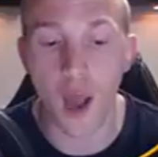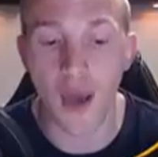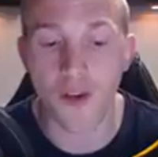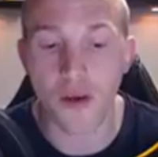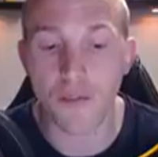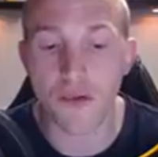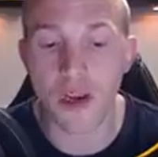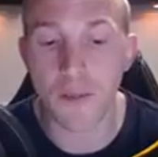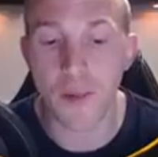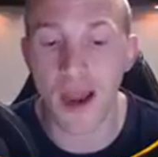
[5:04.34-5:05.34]
you haven't
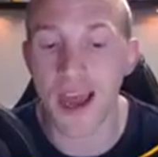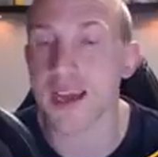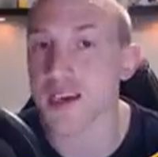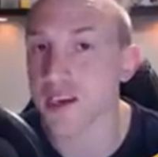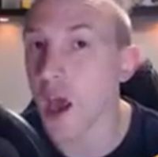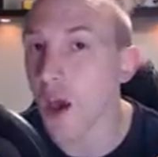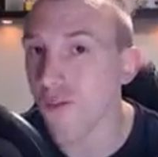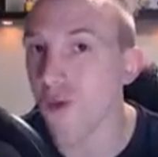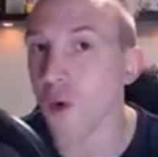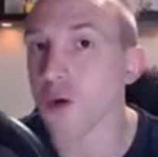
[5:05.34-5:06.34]
pre-planned
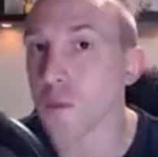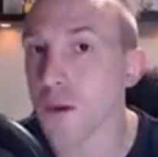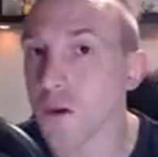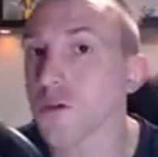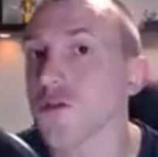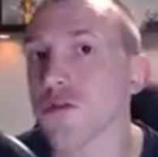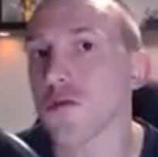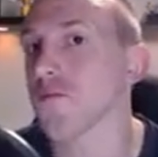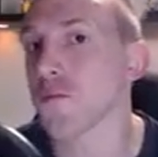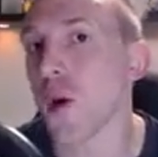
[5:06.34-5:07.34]
for your balloons
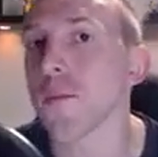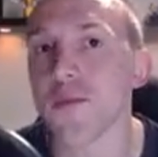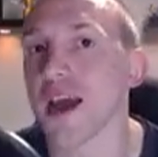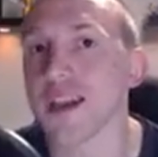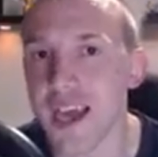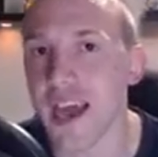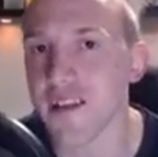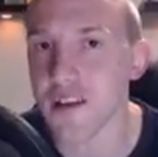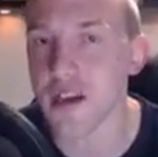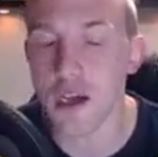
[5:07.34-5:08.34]
to have popped that
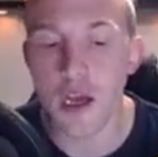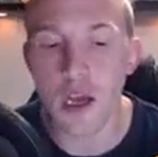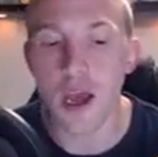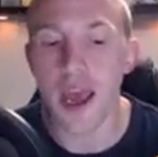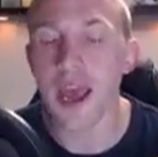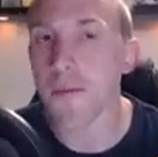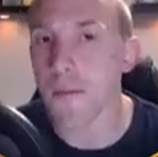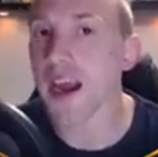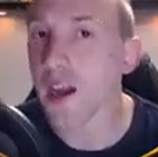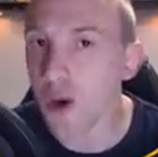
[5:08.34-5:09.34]
Tesla. It
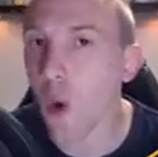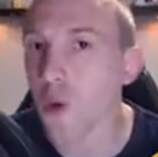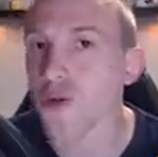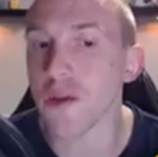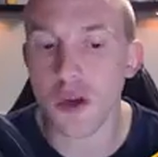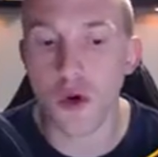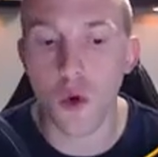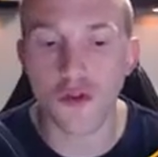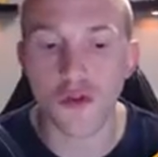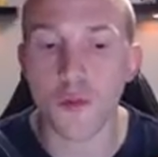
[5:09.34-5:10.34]
might cause them to
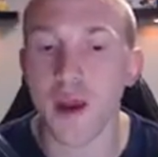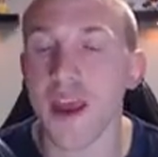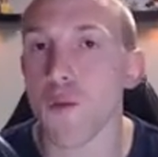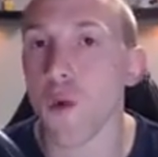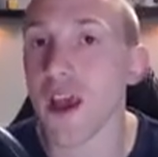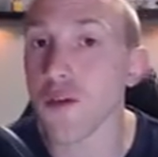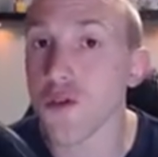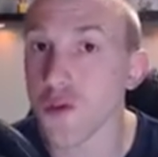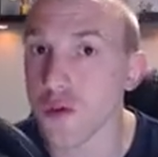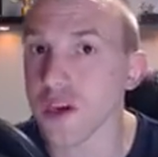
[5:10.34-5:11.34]
go somewhere where you
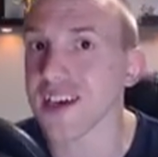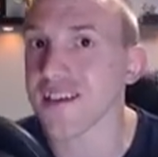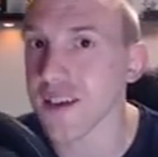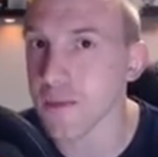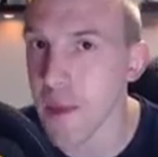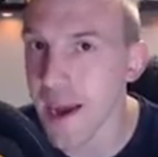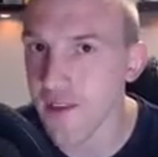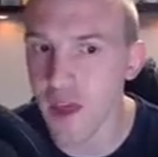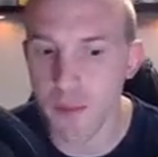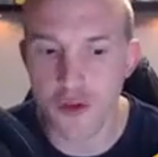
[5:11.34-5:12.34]
don't
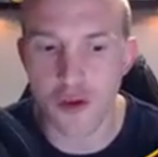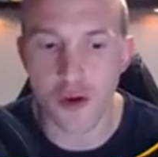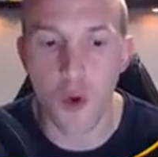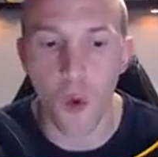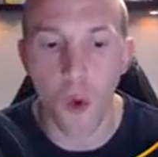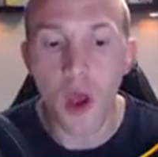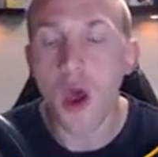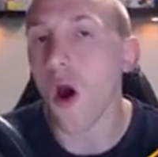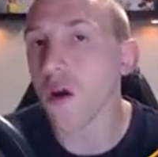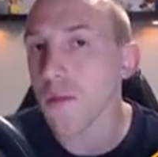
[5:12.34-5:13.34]
expect them to go.
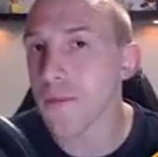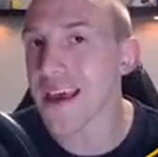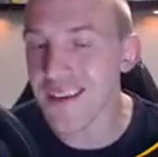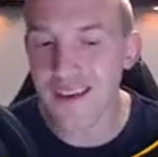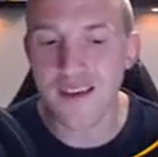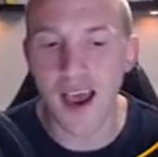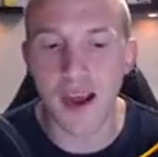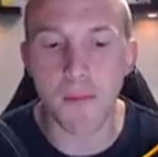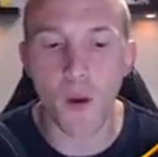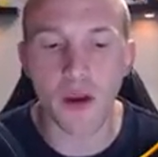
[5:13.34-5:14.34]
On a base
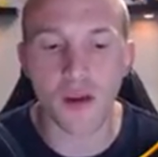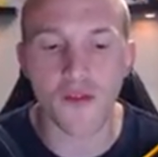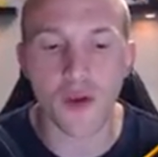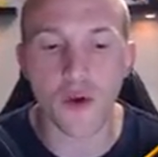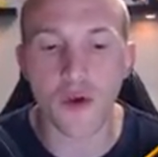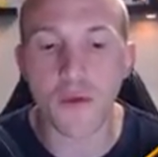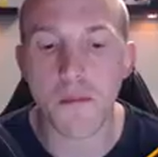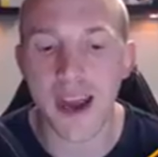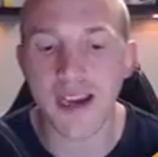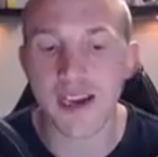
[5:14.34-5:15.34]
design point of view, you
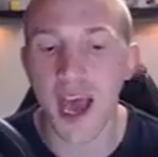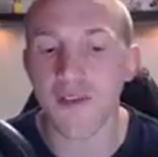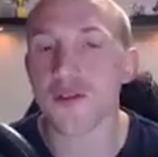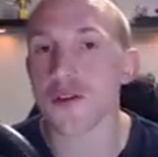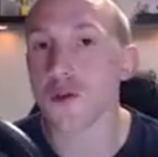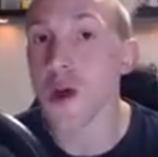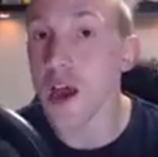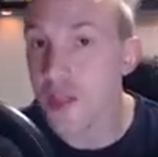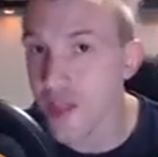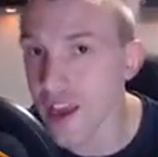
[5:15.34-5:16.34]
might have to
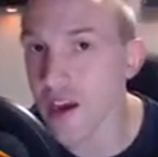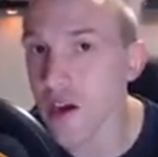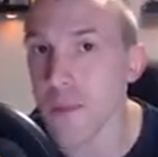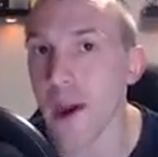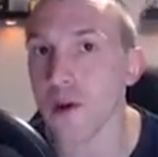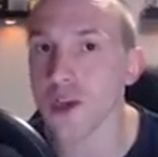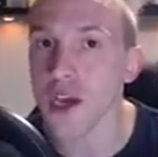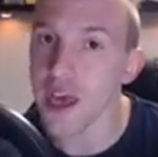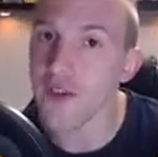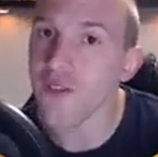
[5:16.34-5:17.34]
think about
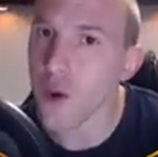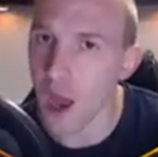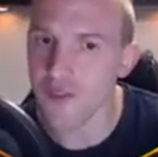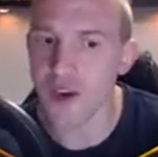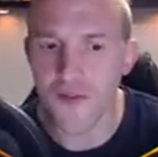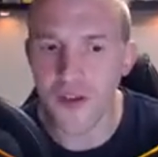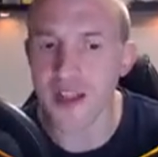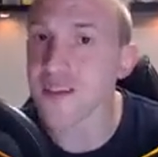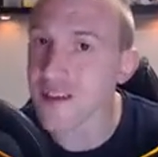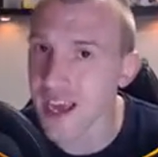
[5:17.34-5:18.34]
if you have a
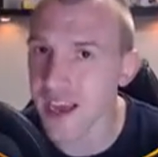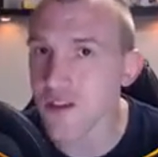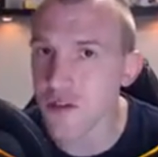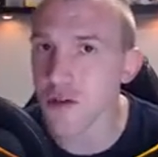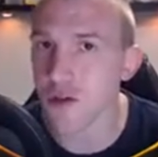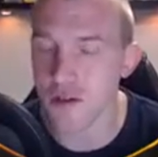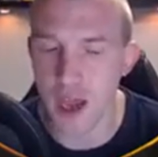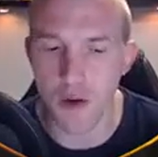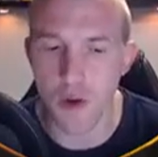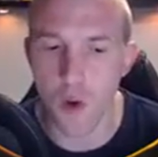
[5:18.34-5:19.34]
defense next to your
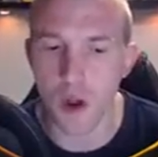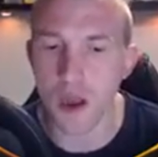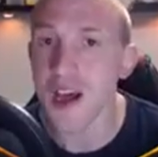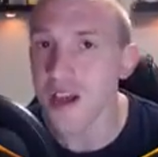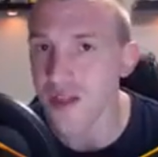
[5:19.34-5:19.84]
town hall,